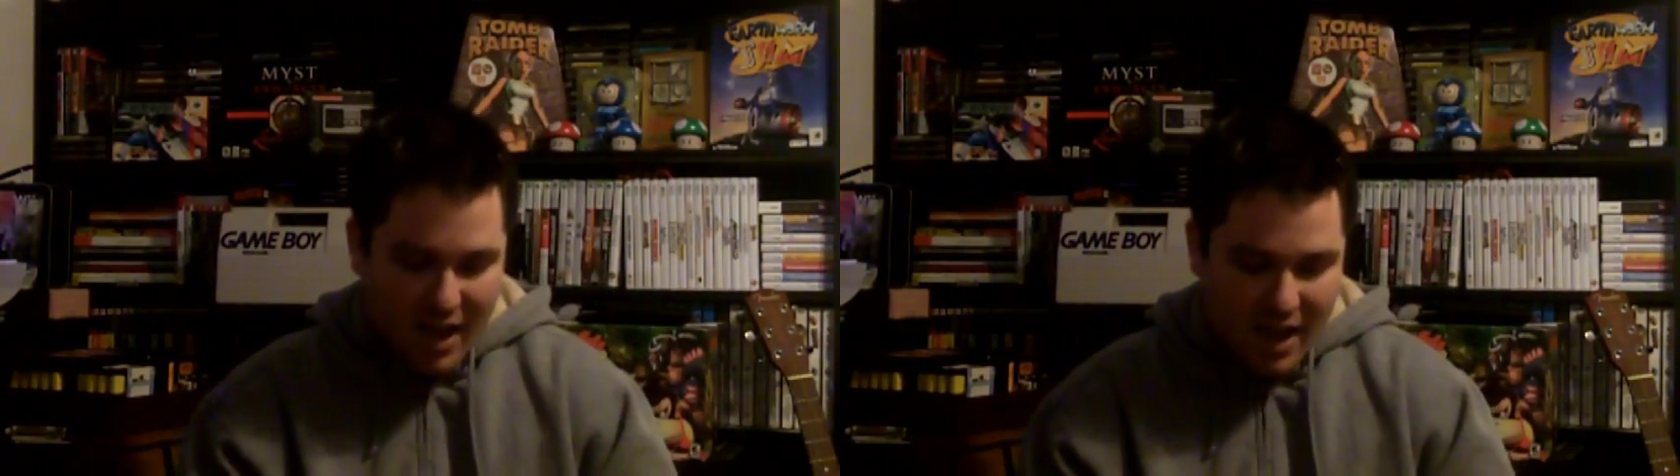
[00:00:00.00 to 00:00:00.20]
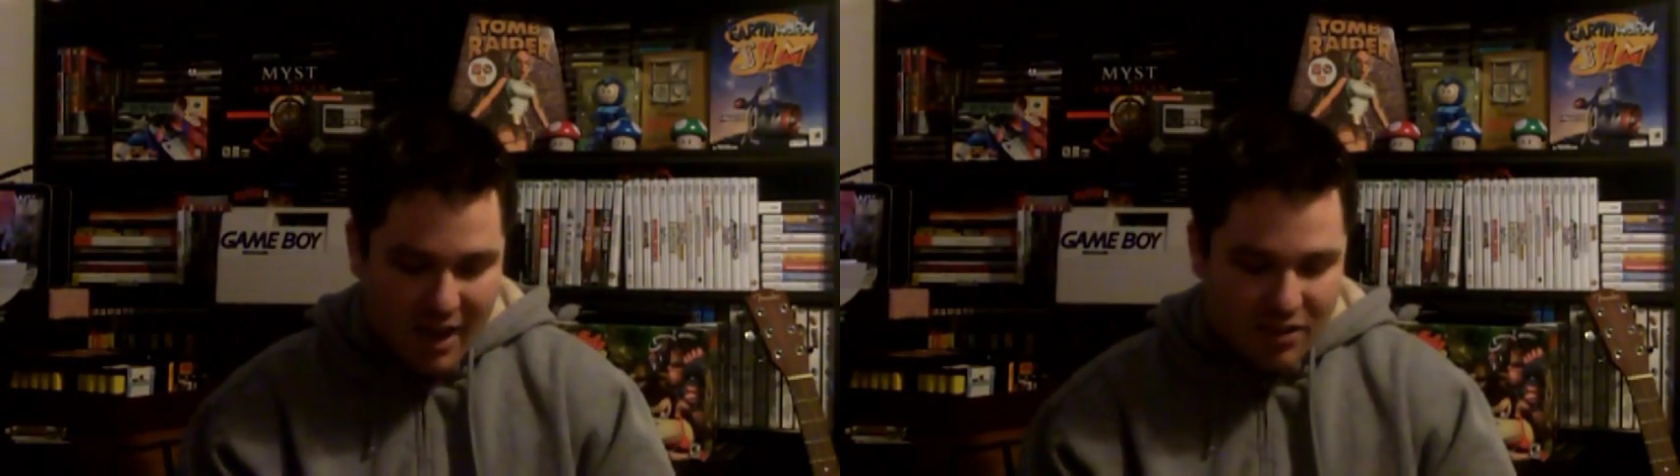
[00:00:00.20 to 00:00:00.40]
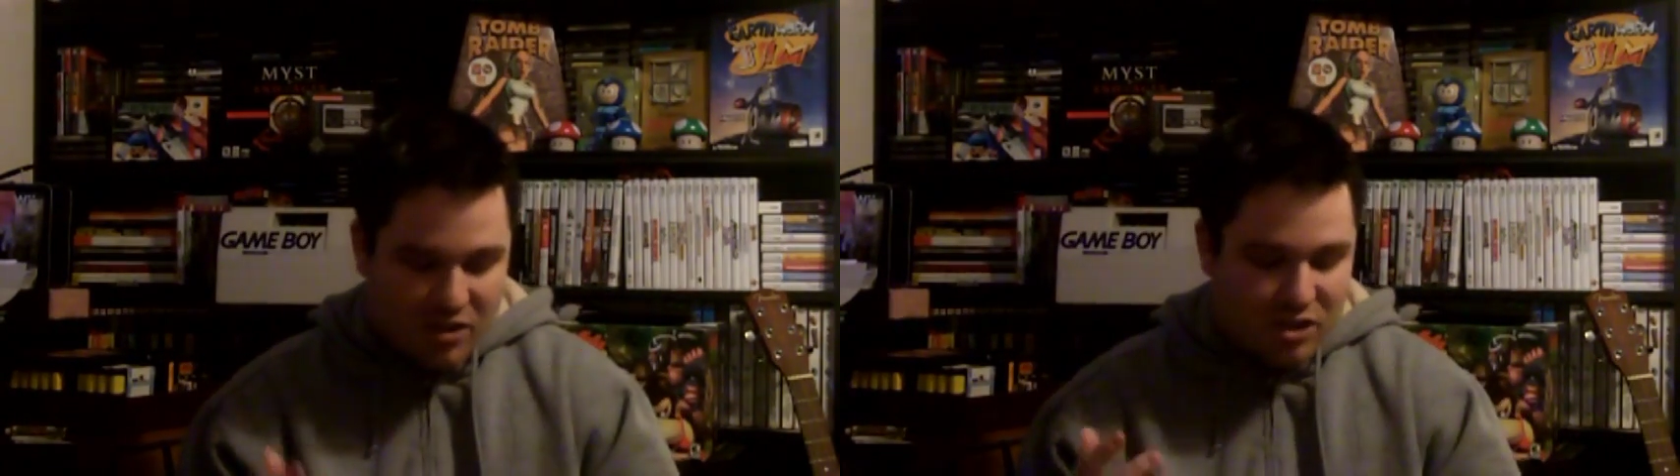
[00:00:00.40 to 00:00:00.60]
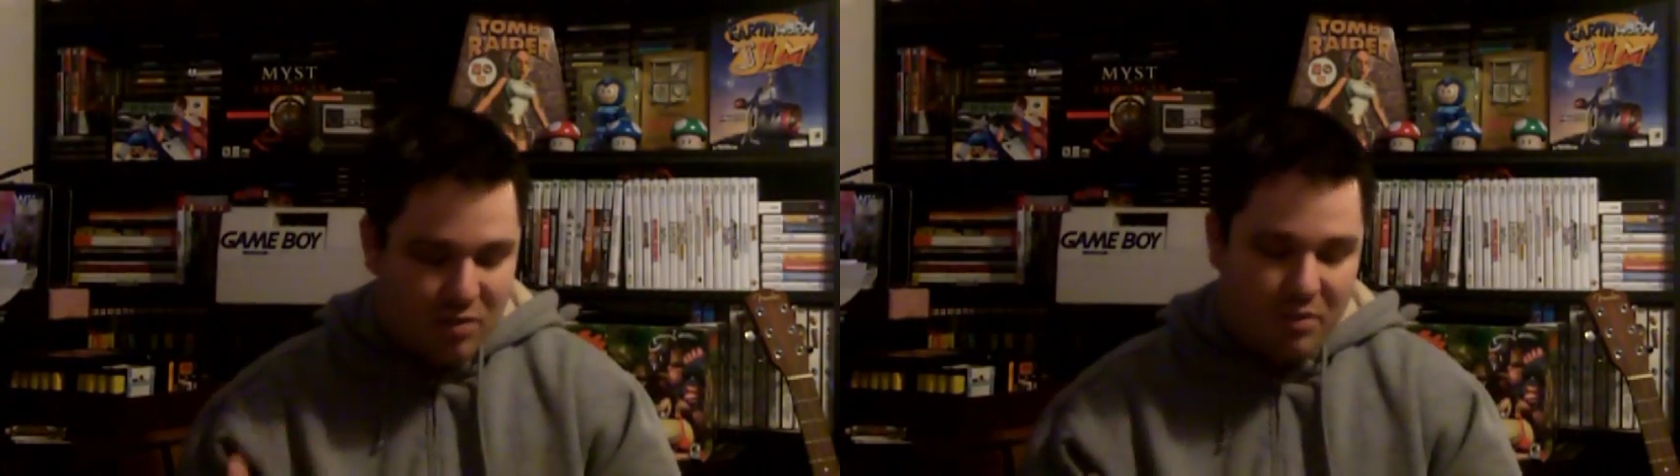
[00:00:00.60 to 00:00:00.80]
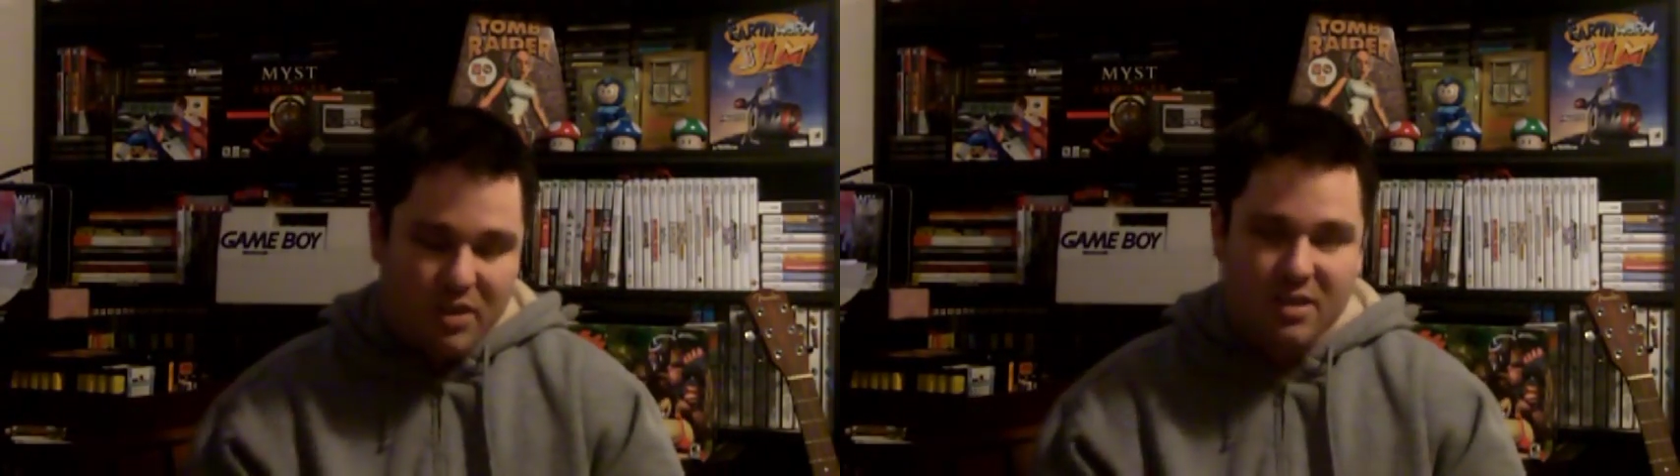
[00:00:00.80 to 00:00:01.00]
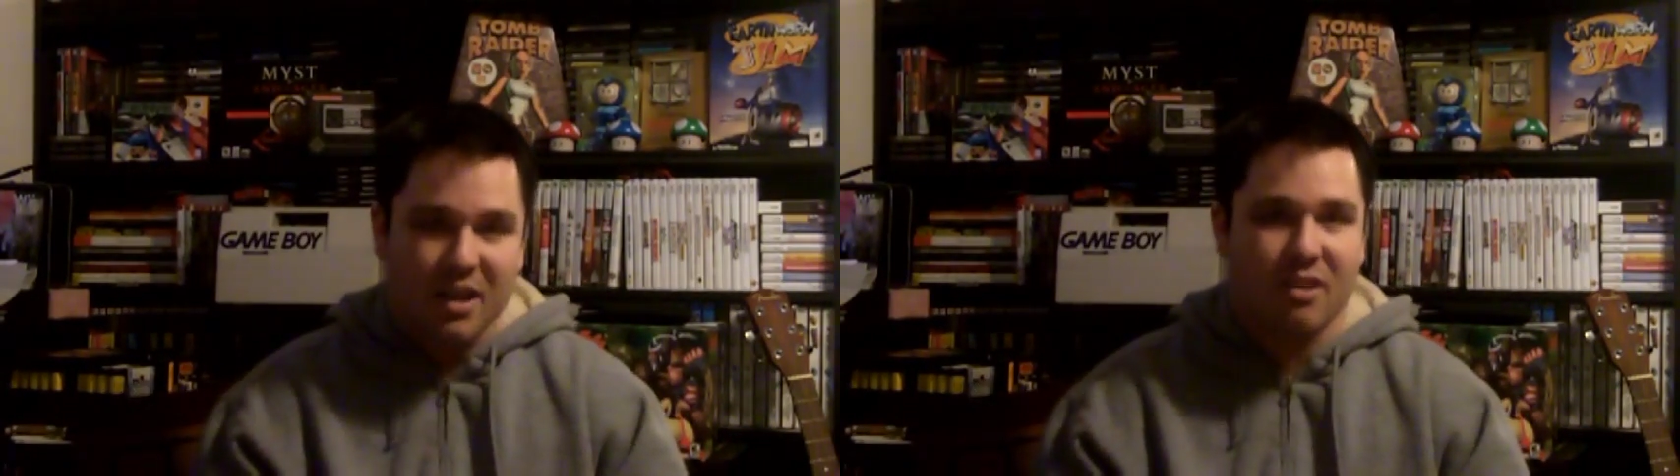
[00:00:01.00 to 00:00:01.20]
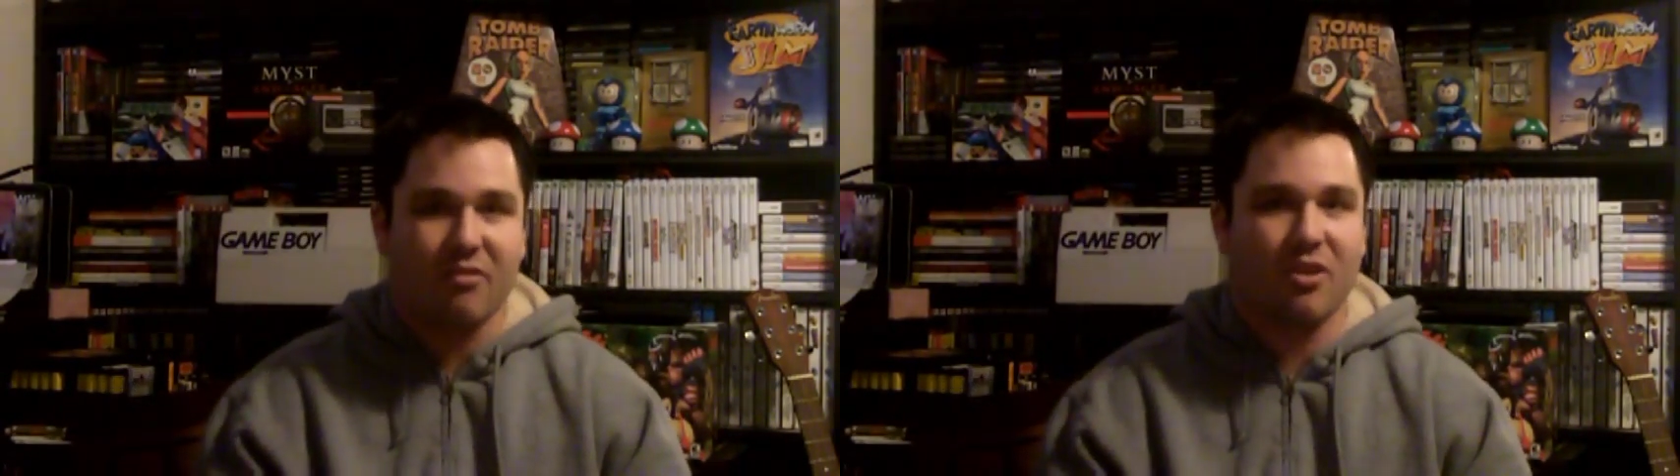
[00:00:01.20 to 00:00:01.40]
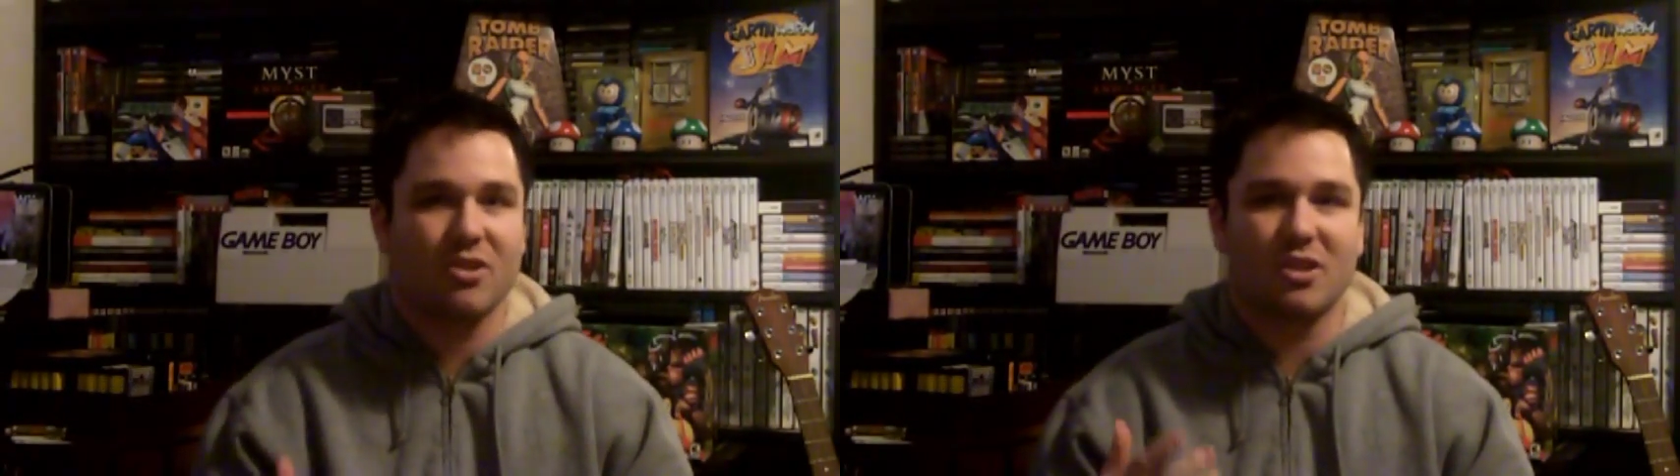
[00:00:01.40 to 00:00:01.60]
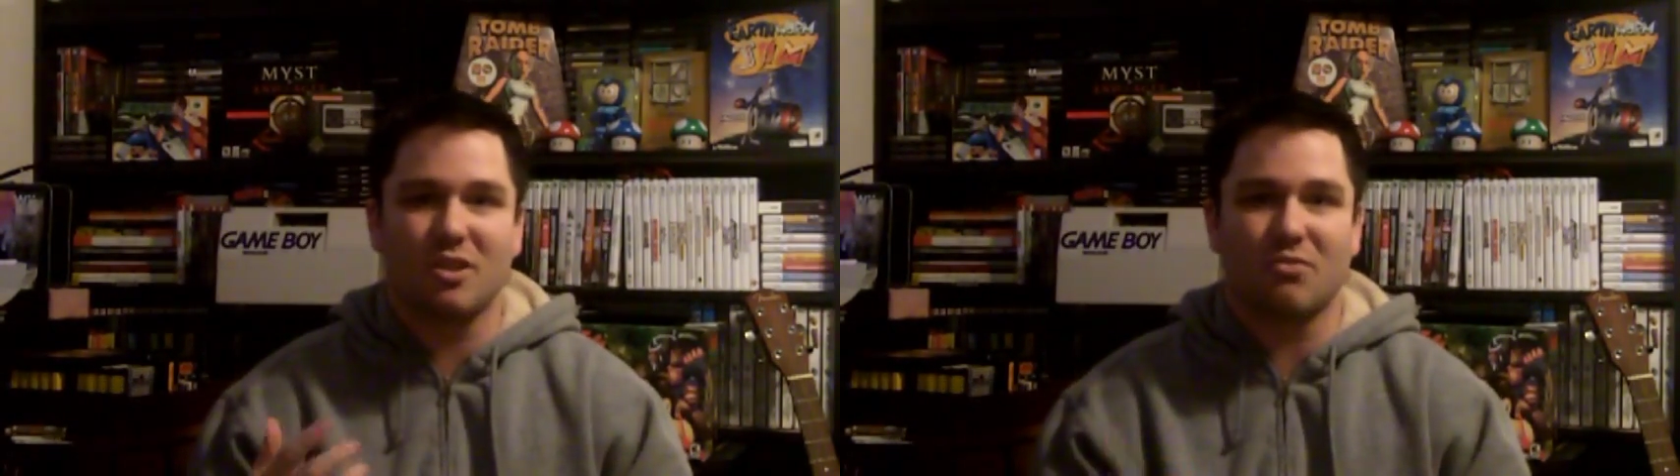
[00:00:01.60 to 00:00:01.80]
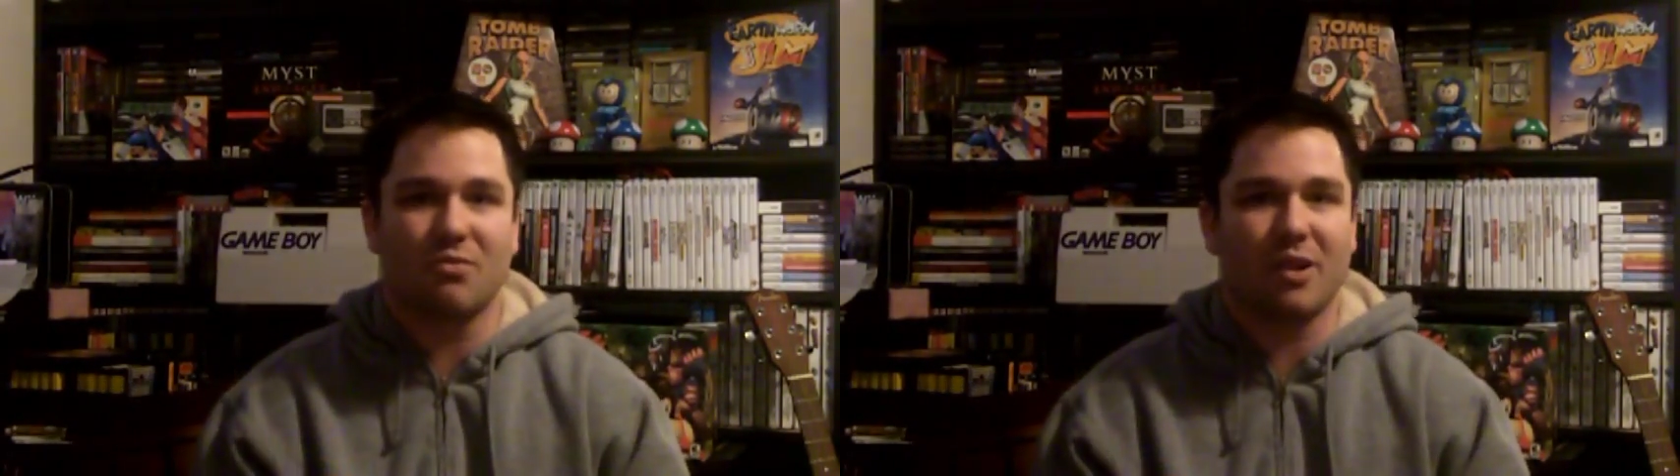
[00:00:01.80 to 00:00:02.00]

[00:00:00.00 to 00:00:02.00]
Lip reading: and the Super Nintendo version is